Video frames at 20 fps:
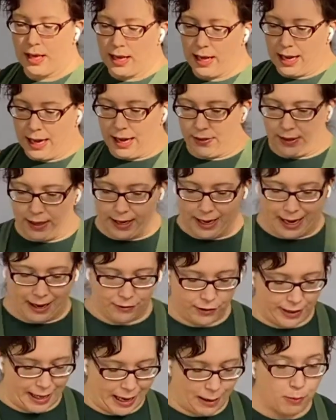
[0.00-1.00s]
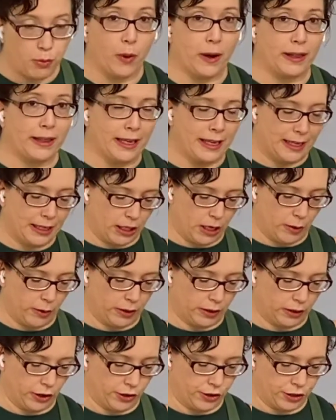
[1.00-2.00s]
And then after that point, they need to go
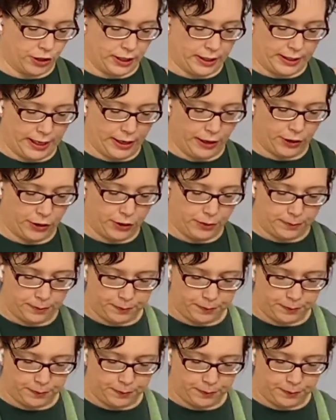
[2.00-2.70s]
into larger containers.